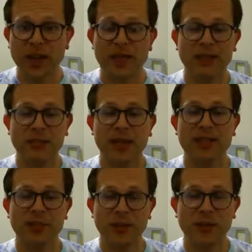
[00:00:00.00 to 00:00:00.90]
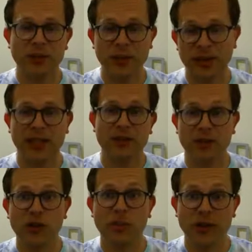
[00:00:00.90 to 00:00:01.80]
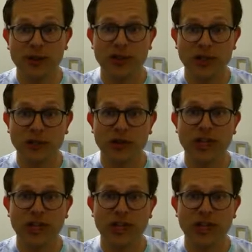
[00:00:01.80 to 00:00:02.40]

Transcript: That's because those are what Angela told me that she used.